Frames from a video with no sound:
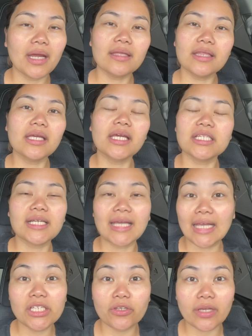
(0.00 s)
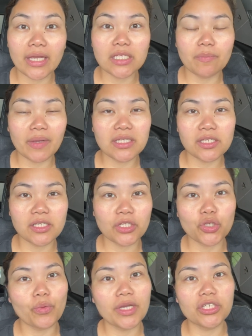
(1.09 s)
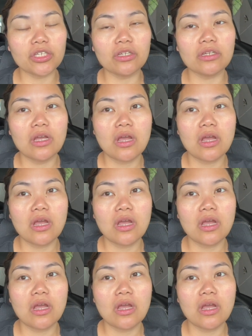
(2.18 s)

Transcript: I think it's a case-to-case basis situation.